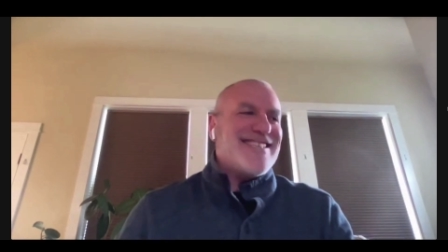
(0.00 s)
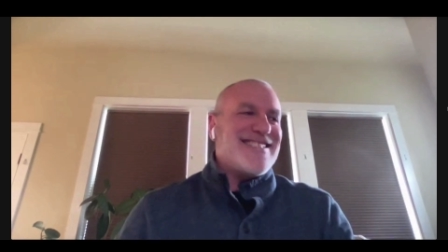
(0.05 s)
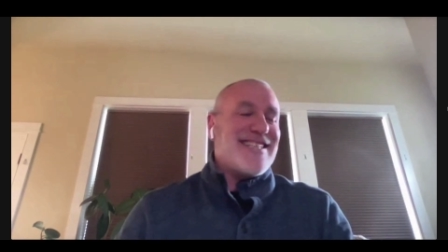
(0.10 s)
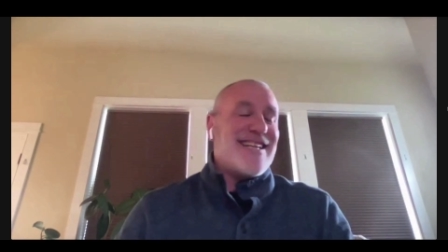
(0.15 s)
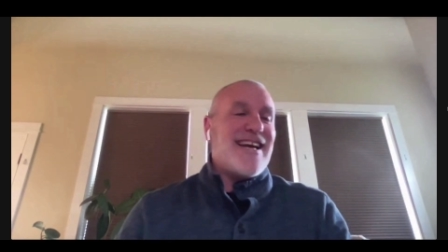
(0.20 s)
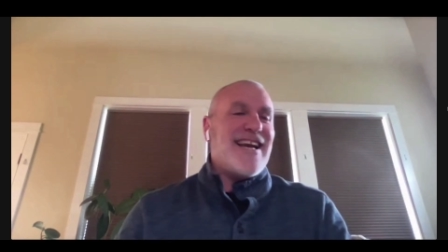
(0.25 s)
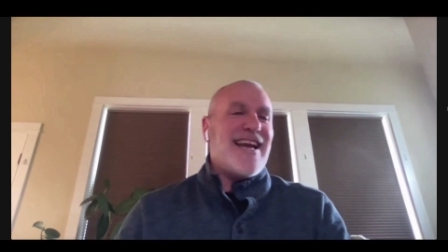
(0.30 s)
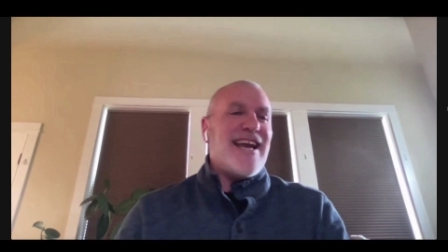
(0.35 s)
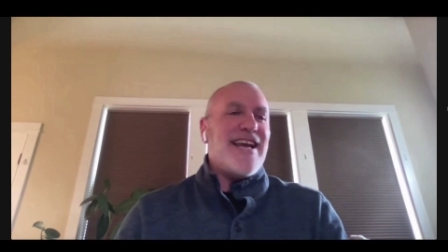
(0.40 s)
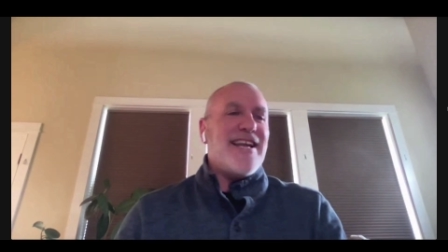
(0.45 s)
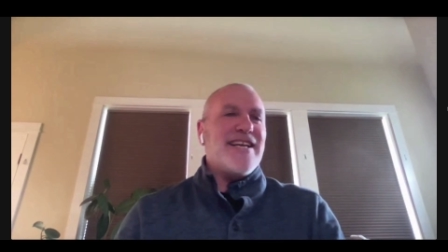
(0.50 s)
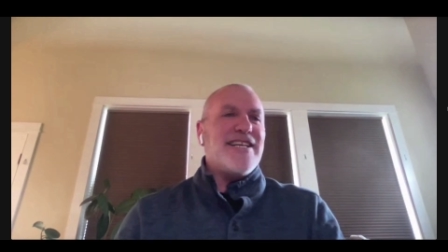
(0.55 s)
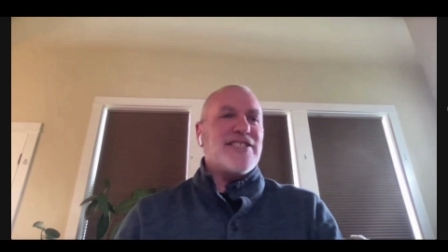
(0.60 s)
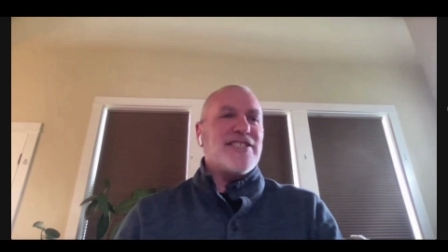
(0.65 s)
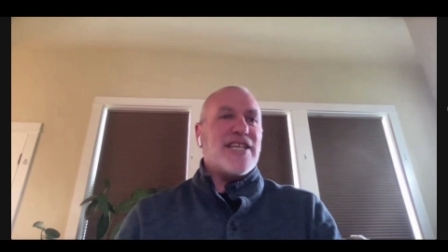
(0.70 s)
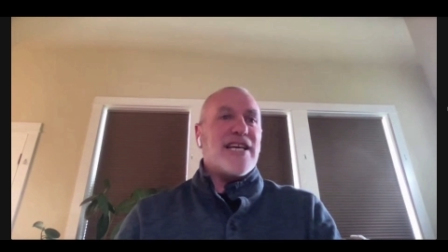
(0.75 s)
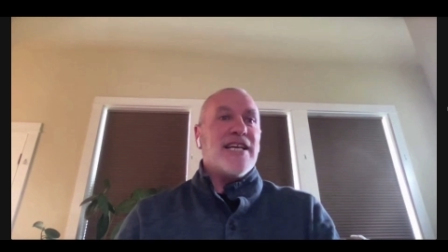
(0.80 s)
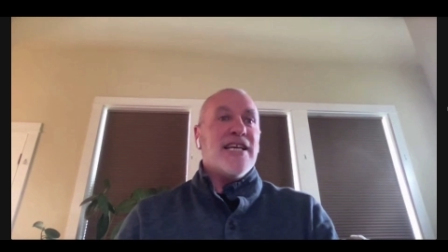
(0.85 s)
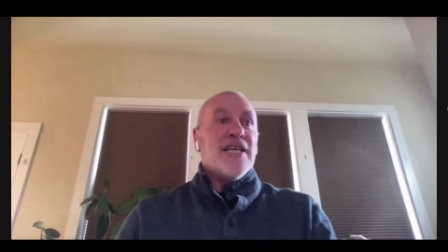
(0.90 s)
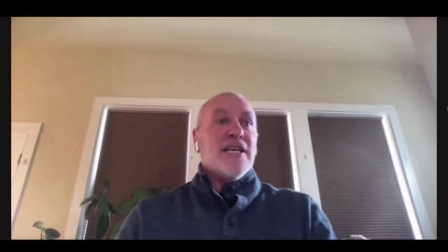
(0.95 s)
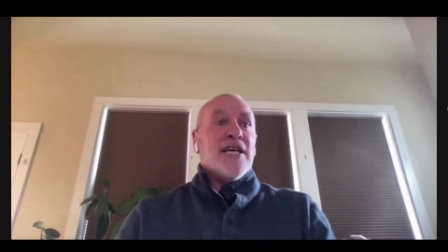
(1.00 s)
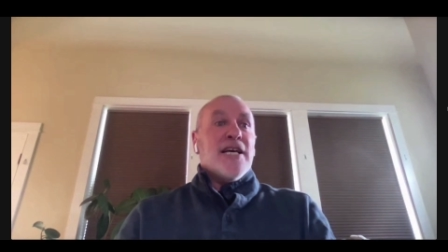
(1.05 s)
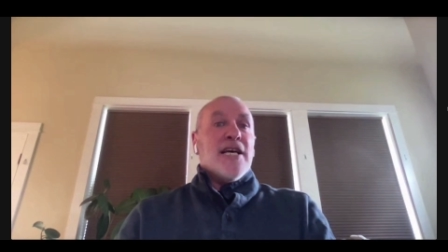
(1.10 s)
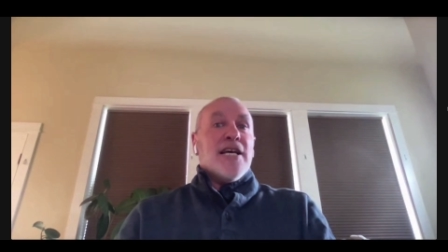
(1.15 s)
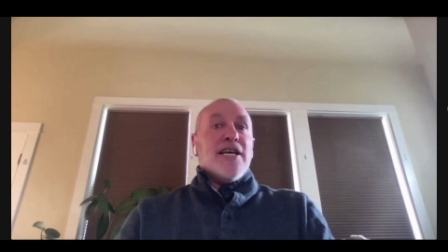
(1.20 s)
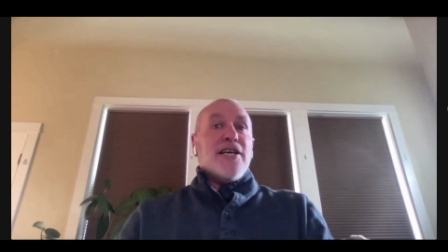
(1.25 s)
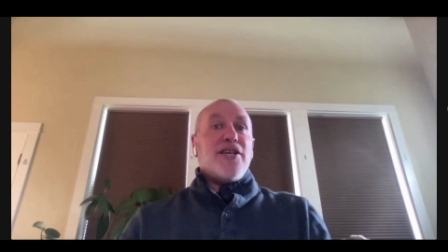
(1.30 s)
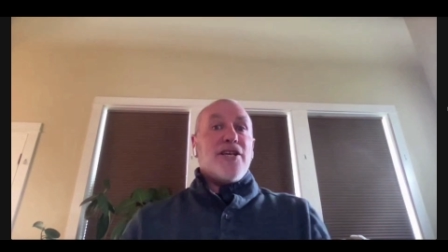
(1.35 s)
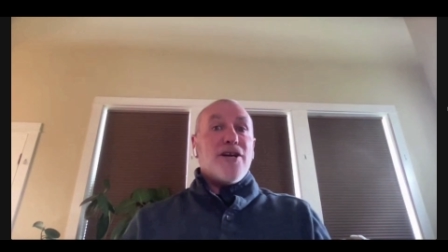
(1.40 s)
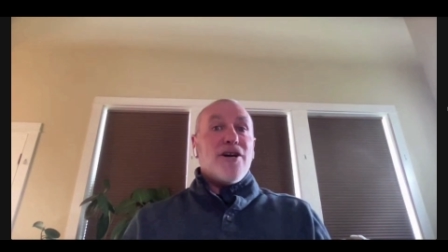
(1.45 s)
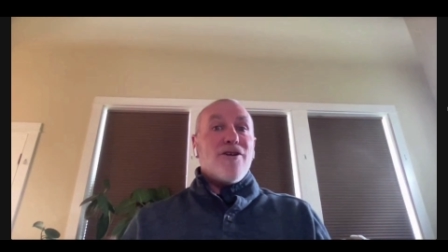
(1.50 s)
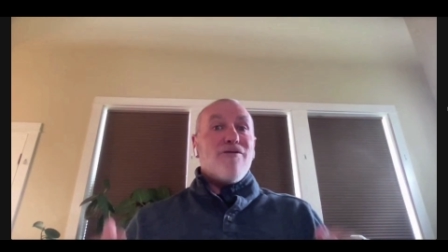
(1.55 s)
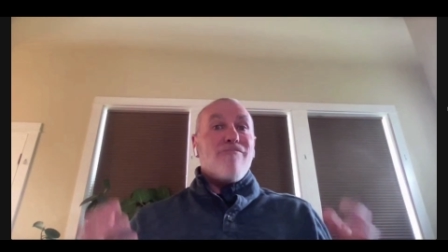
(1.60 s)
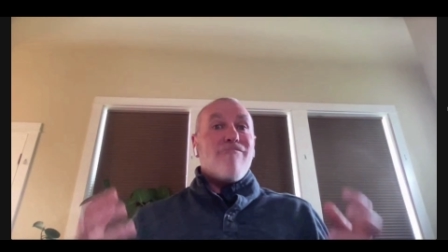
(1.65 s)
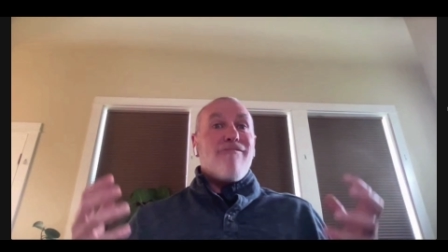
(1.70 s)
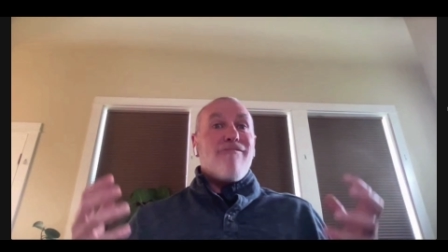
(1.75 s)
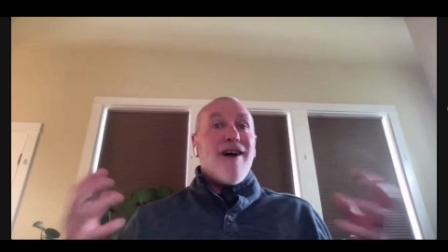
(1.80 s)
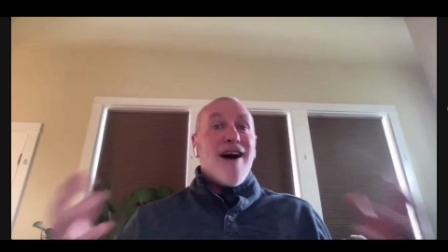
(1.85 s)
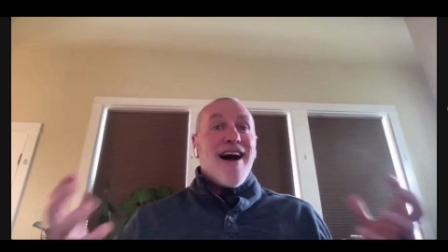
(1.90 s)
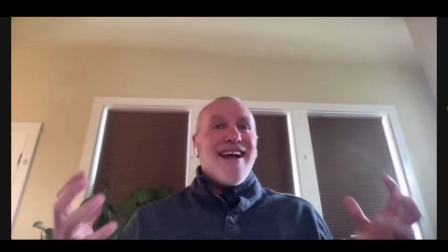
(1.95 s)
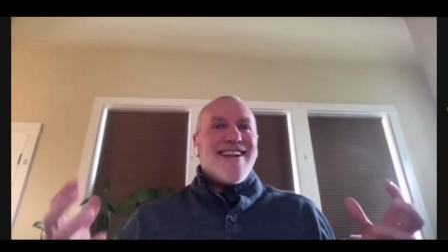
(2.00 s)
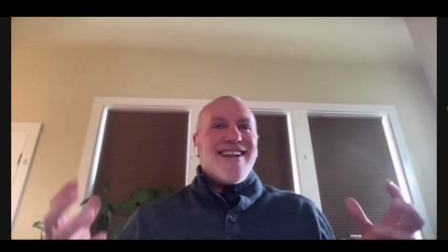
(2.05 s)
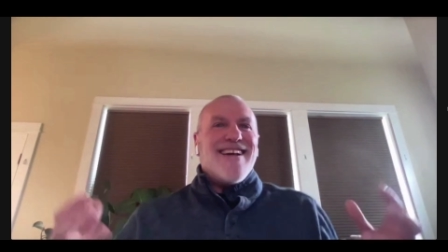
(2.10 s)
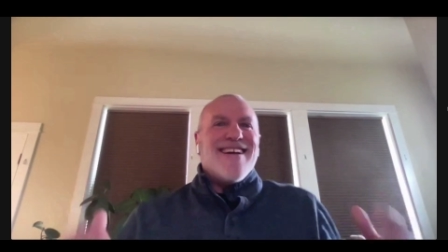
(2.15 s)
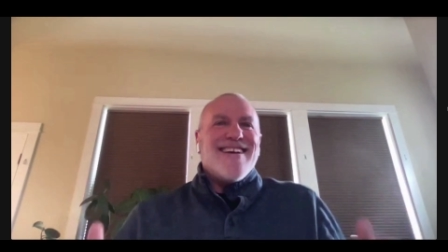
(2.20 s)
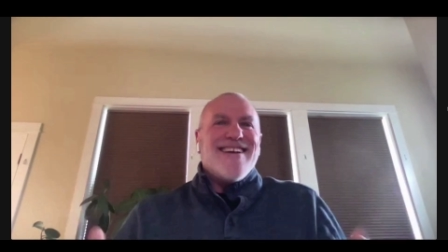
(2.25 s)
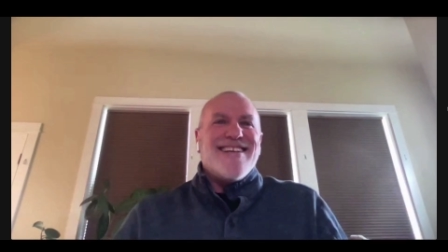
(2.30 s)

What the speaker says: said, I ate it. He's like, you what?